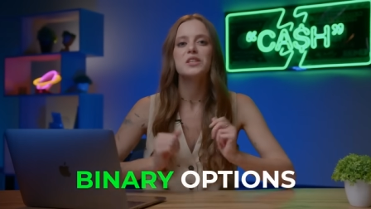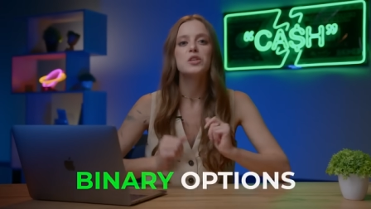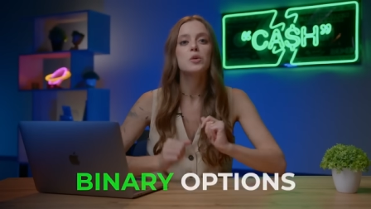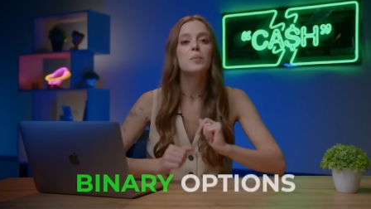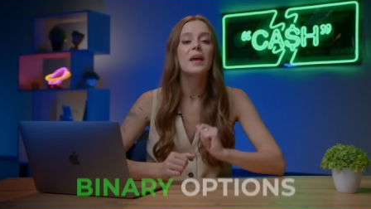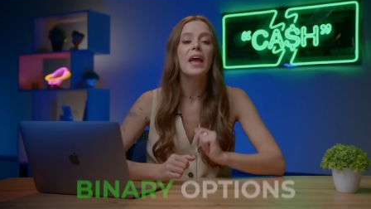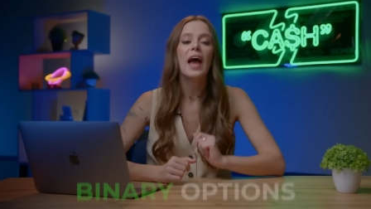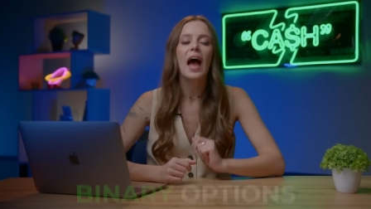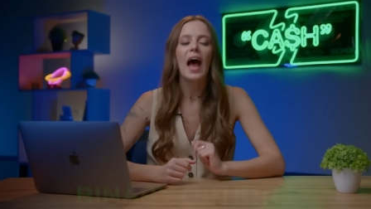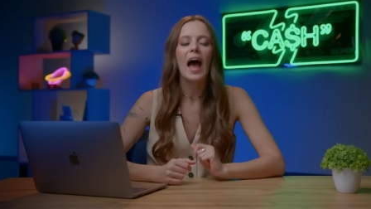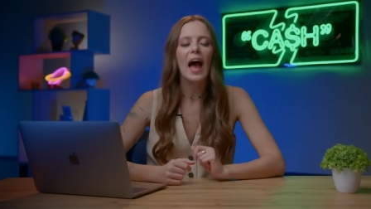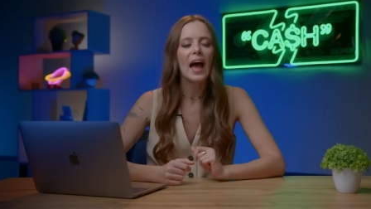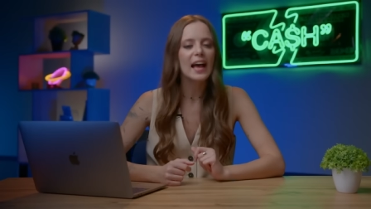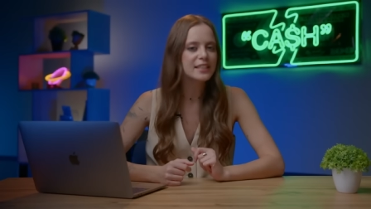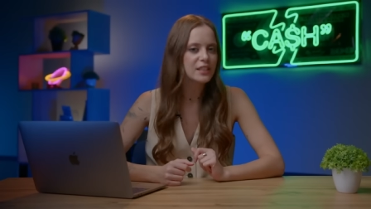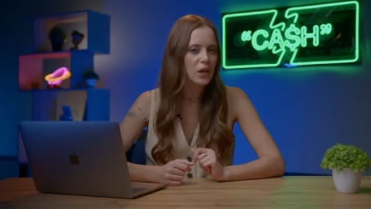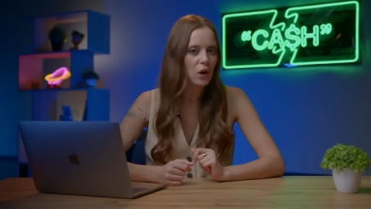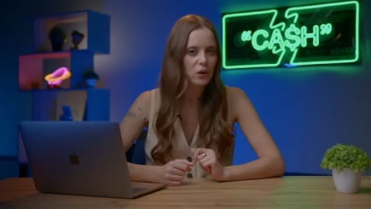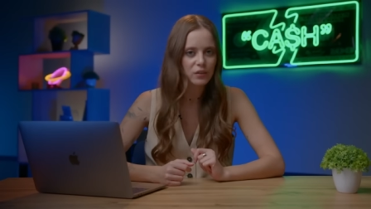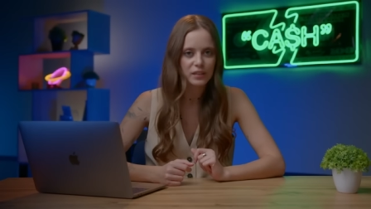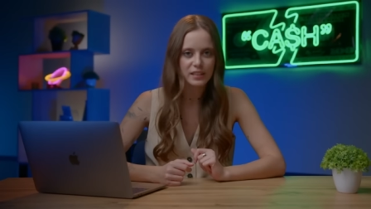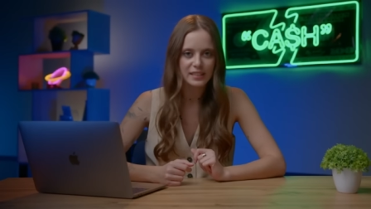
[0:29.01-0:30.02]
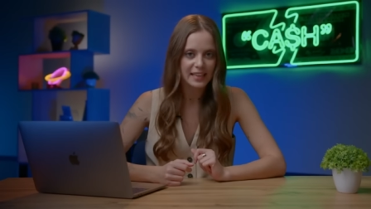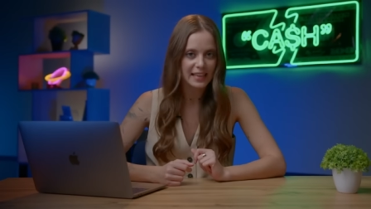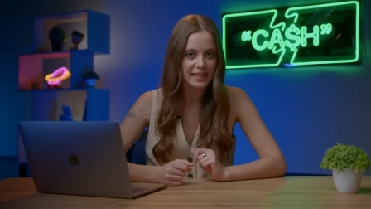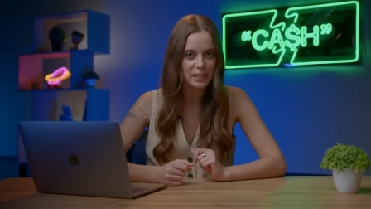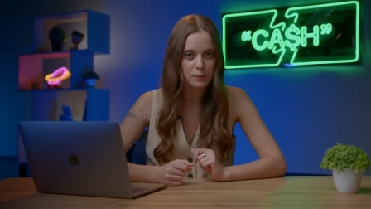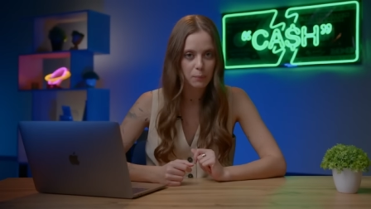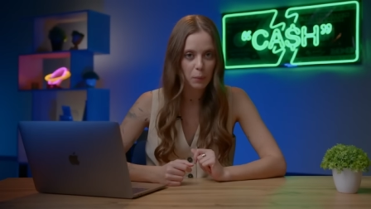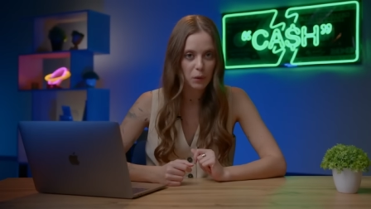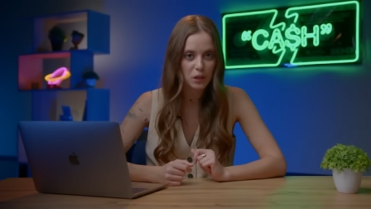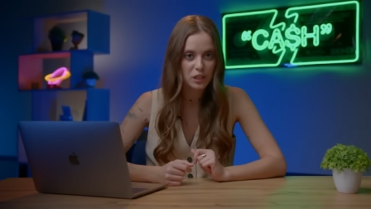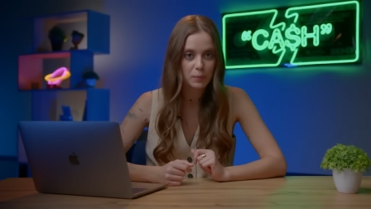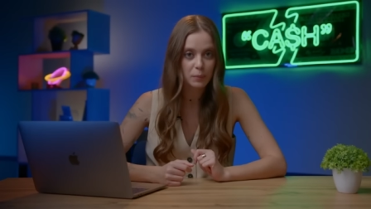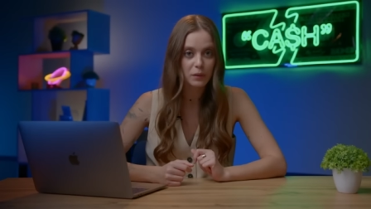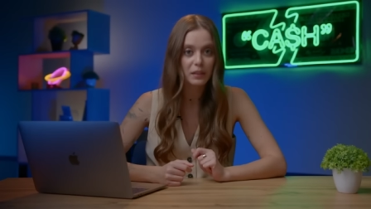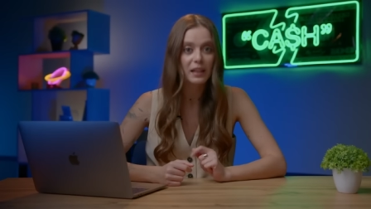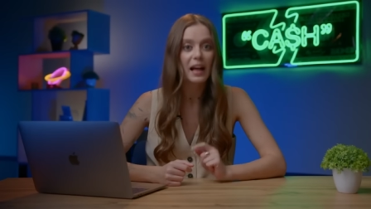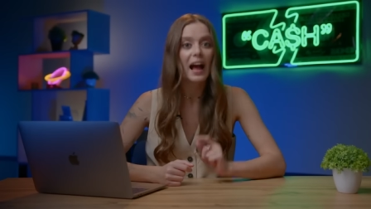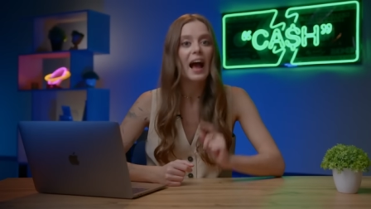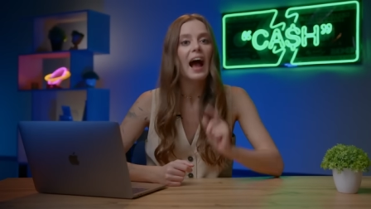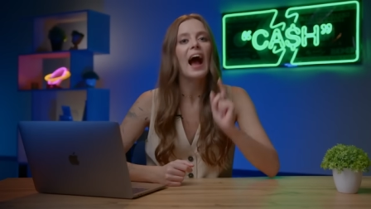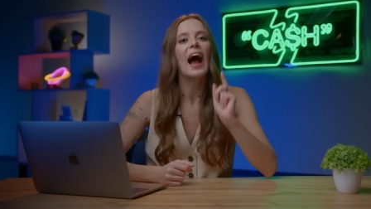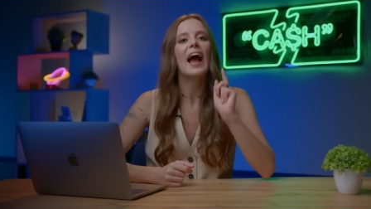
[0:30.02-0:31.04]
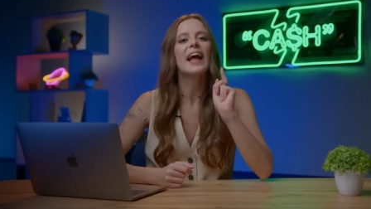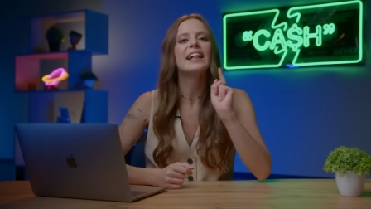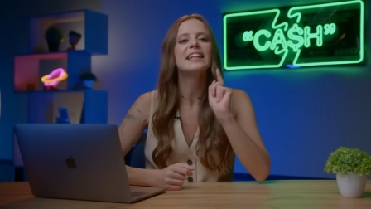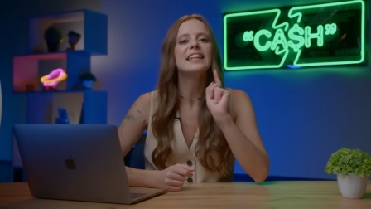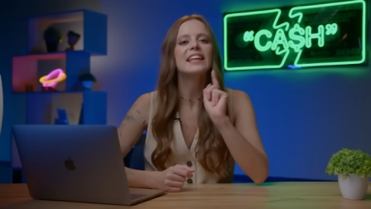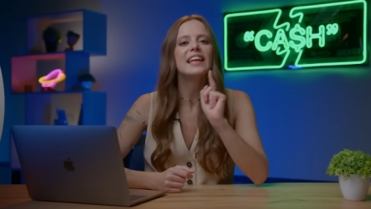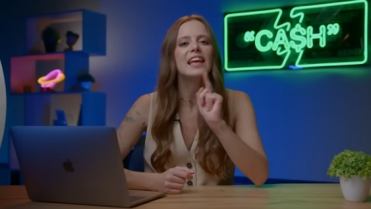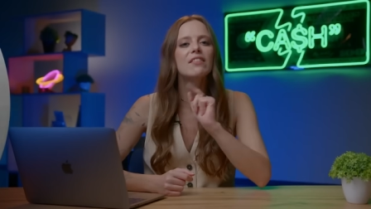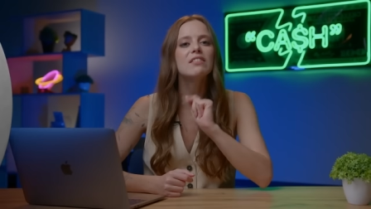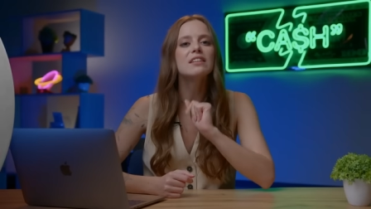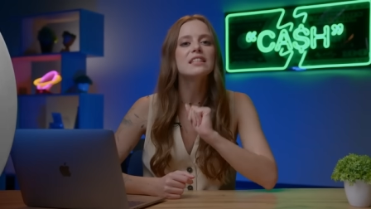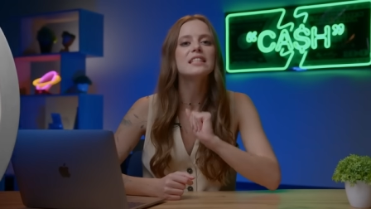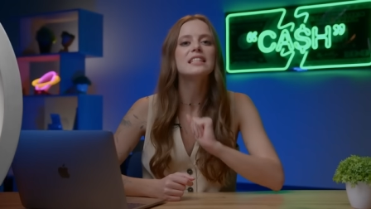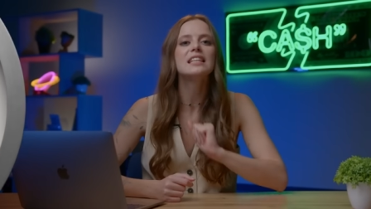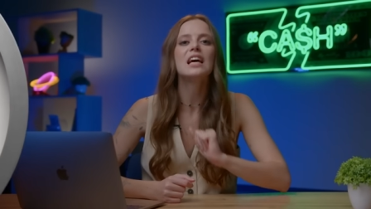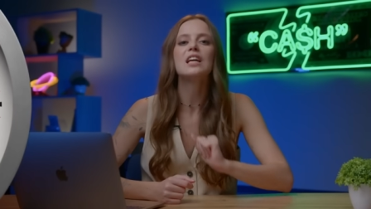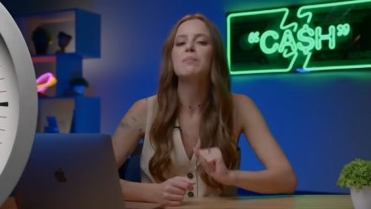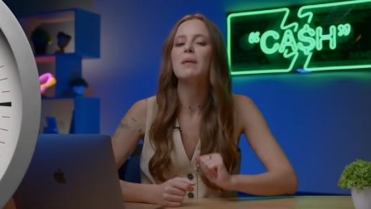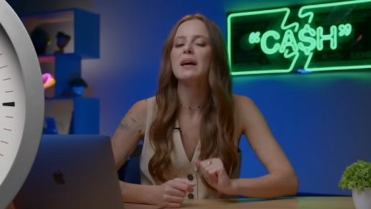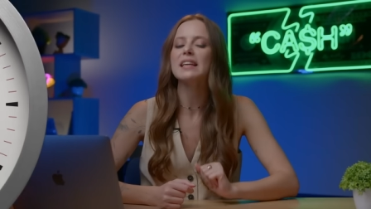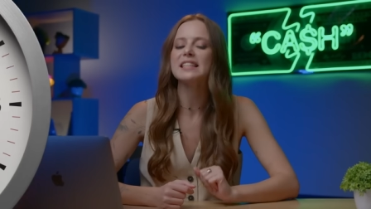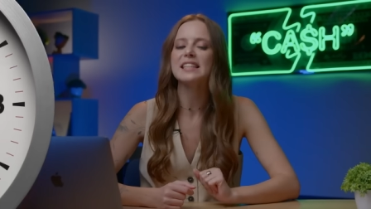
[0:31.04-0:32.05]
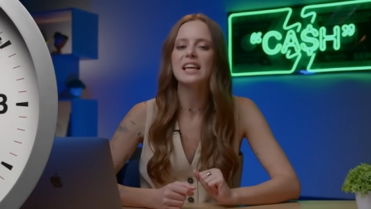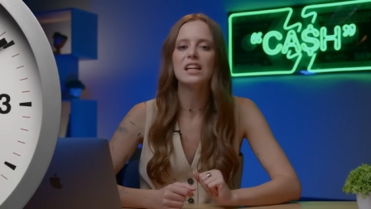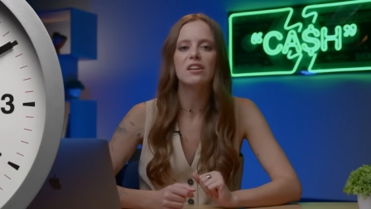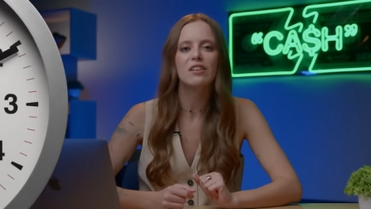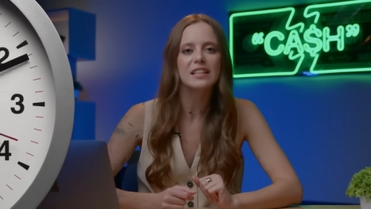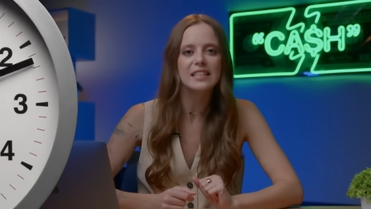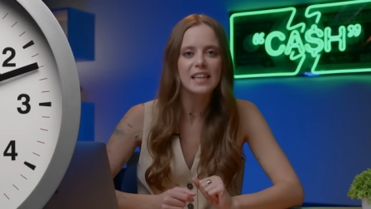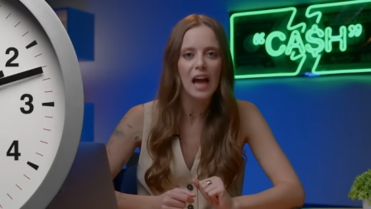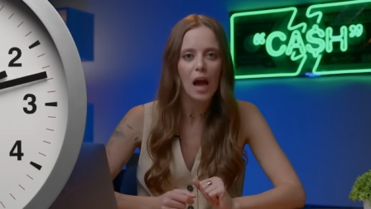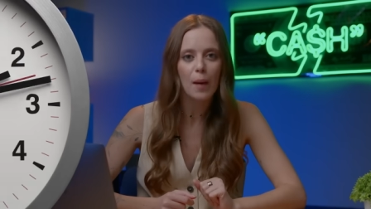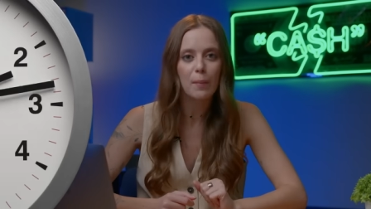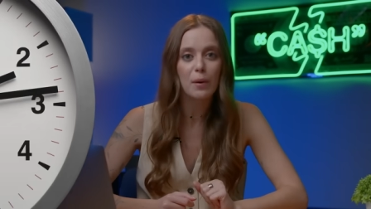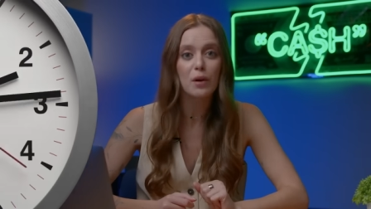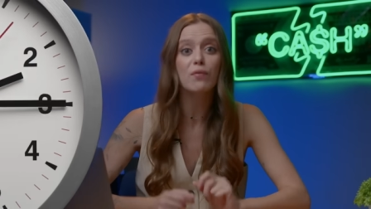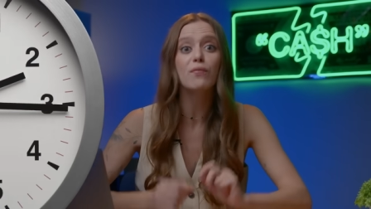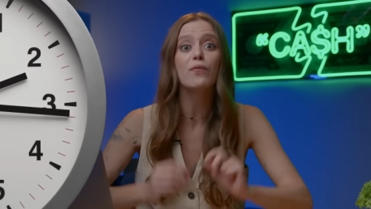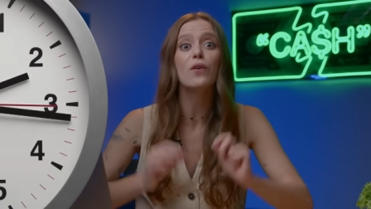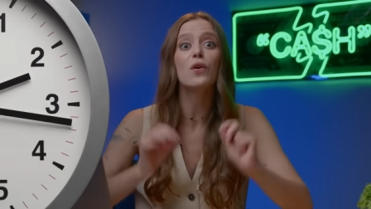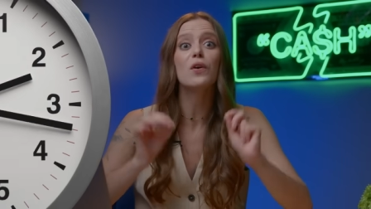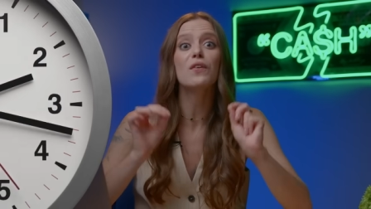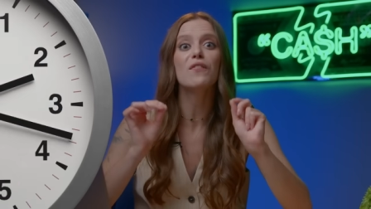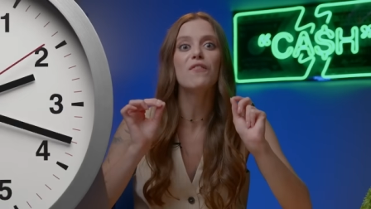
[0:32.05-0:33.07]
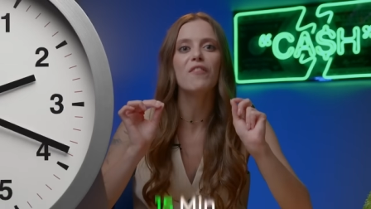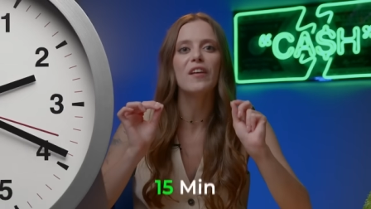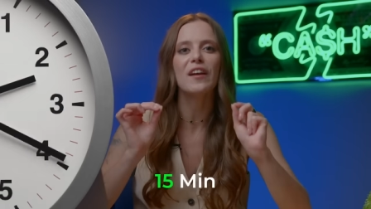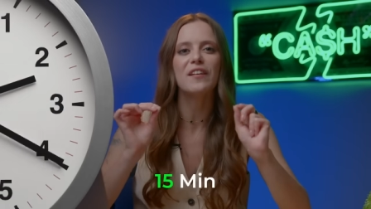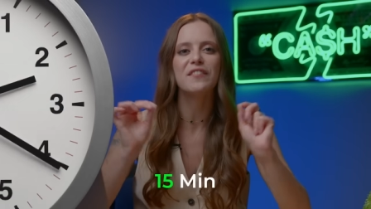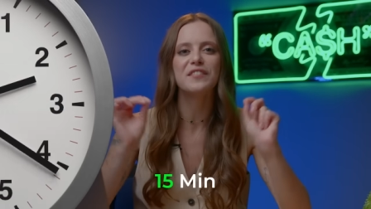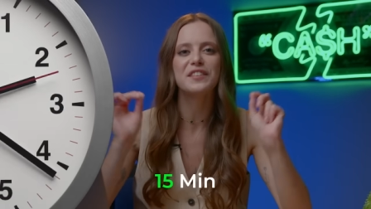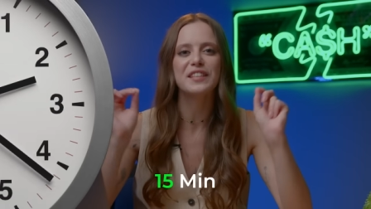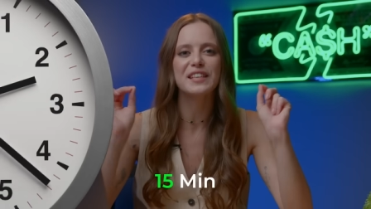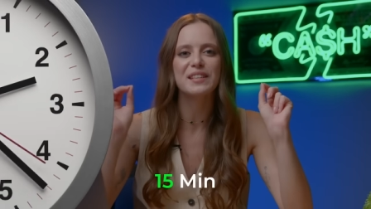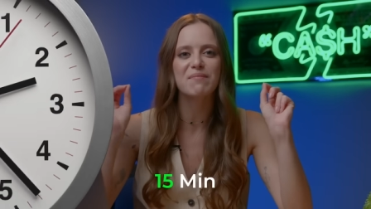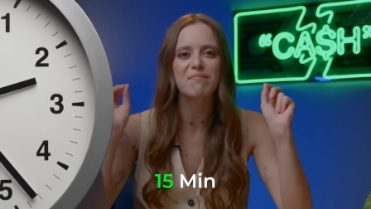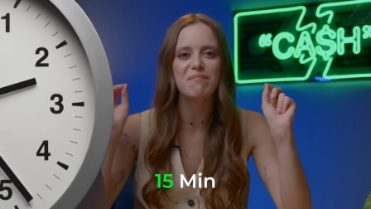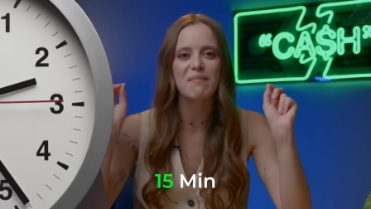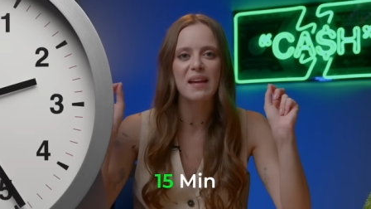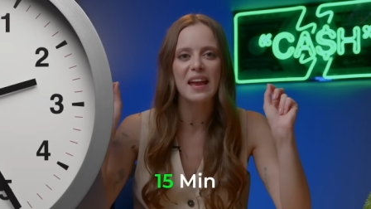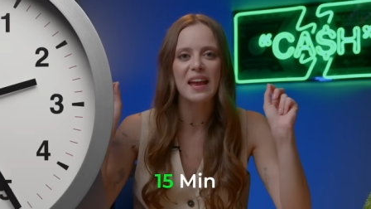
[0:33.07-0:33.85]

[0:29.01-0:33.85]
To be as honest as possible, I'll even set myself a timer for 15